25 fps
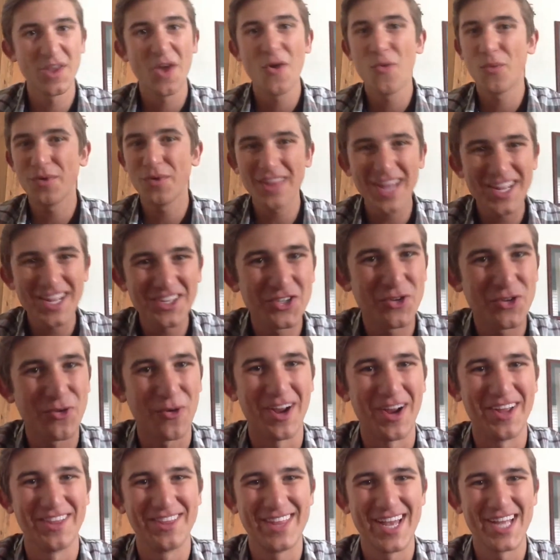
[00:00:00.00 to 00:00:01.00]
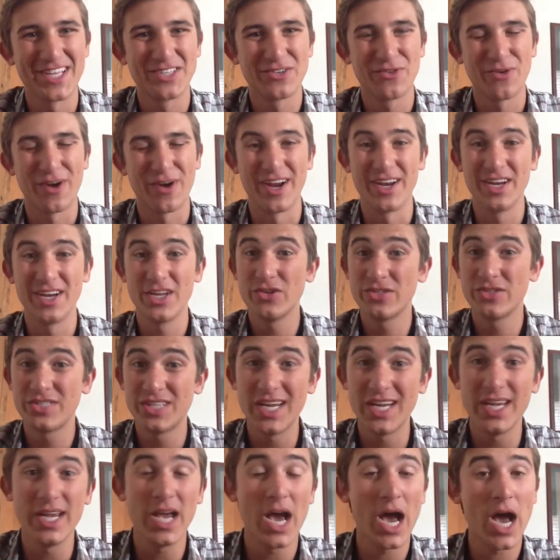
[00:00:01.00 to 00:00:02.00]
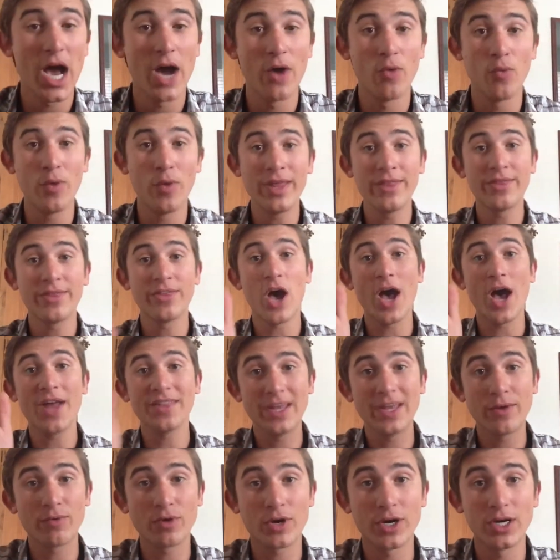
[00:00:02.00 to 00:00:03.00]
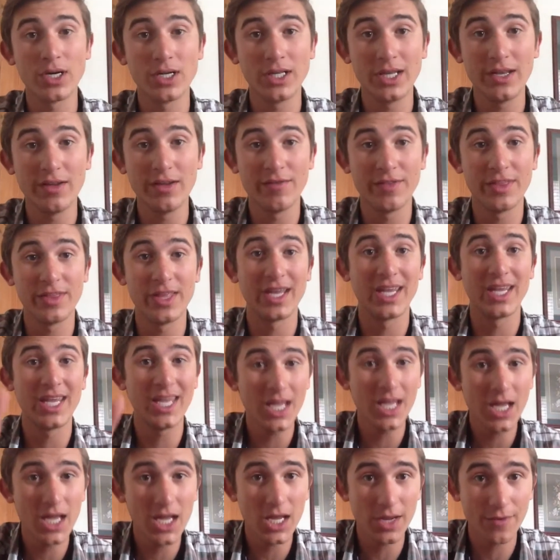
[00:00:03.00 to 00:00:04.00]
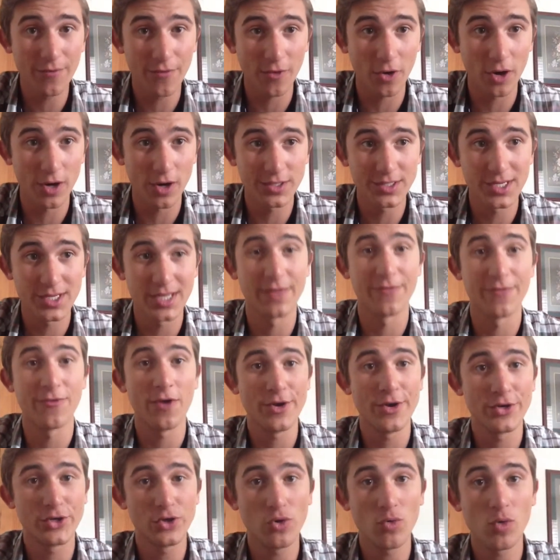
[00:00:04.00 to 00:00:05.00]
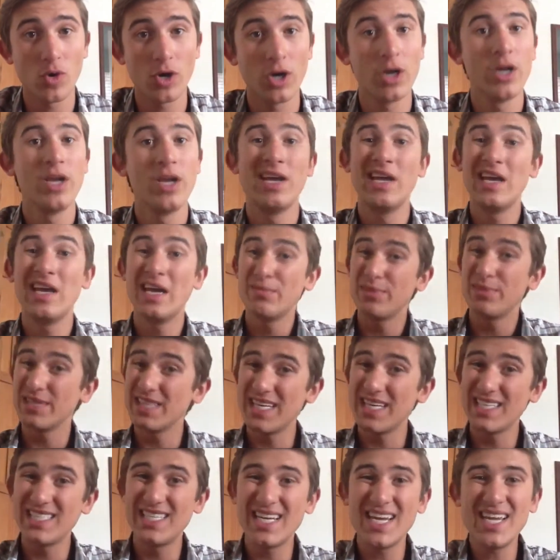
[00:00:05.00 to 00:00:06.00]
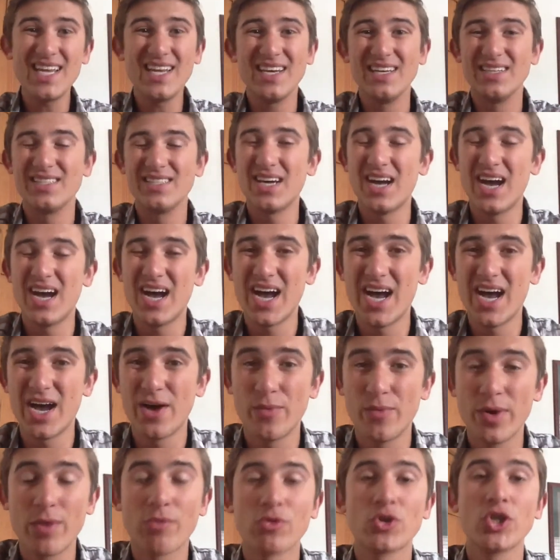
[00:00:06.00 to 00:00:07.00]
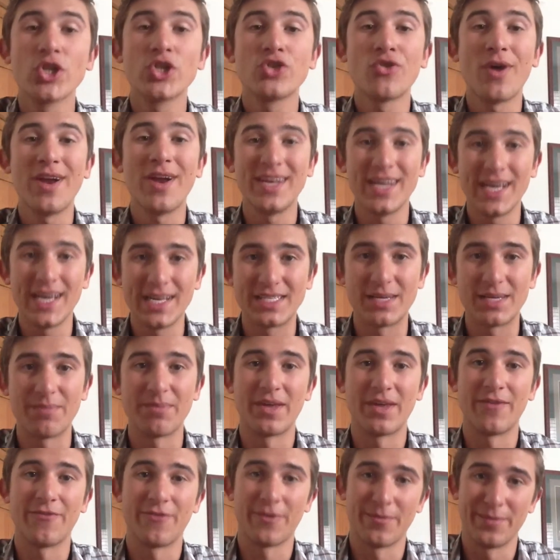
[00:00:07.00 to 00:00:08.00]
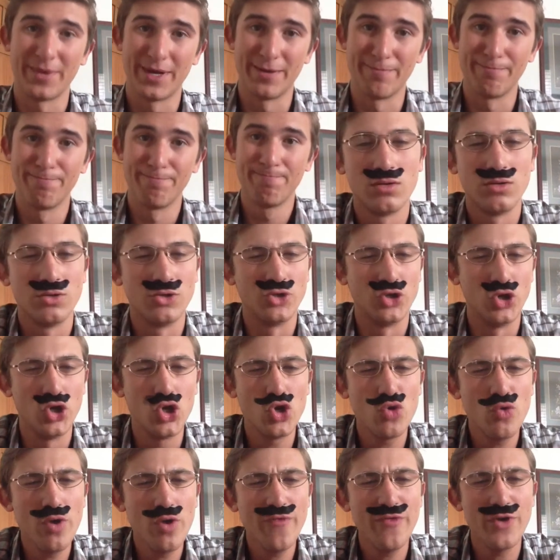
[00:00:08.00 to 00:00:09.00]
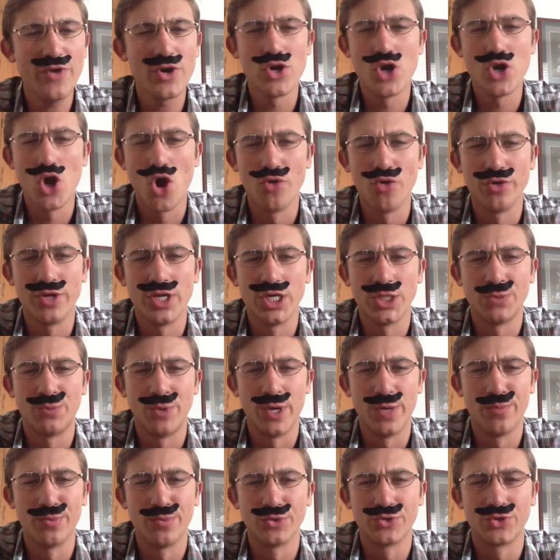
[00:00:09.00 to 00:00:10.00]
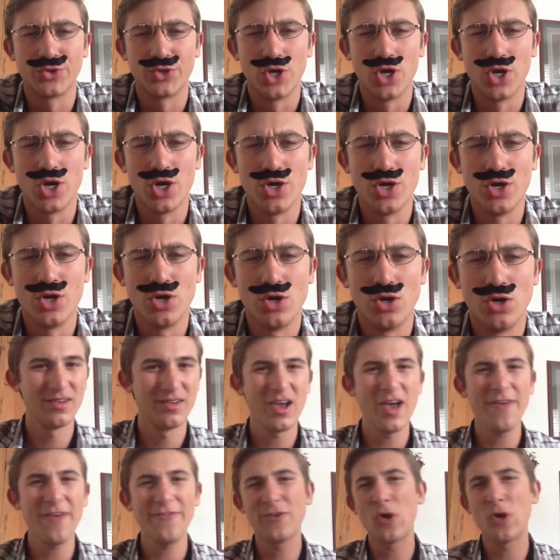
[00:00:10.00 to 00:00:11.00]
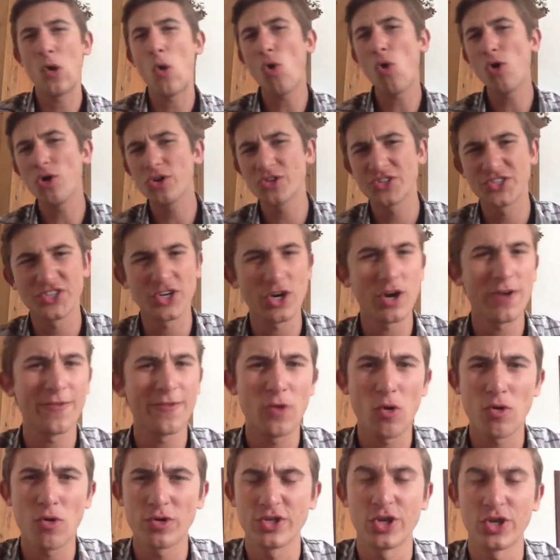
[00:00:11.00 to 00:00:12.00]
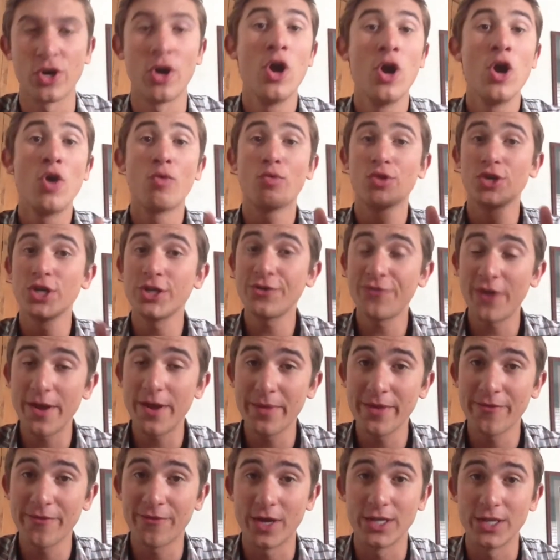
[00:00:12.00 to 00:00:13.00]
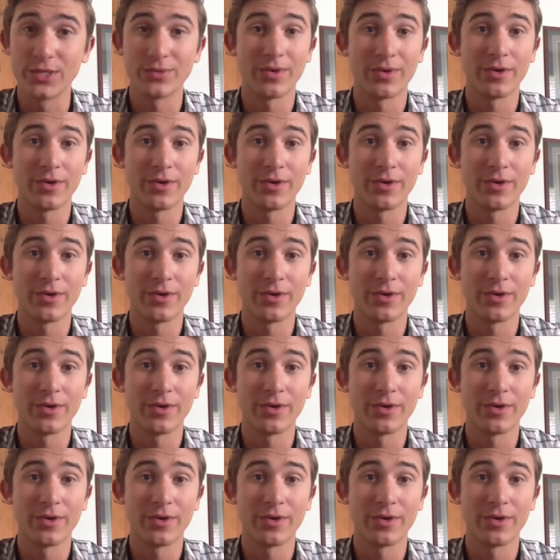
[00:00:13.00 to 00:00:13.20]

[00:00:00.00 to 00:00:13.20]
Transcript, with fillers: Well, that's great. That's great. You see, uh, we thought they were going to leave the key for us at the front door, but they didn't. Uh, we were just trying to get something from them. Do you even know these people, son? Of course, sir, of course, sir. We're just family friends.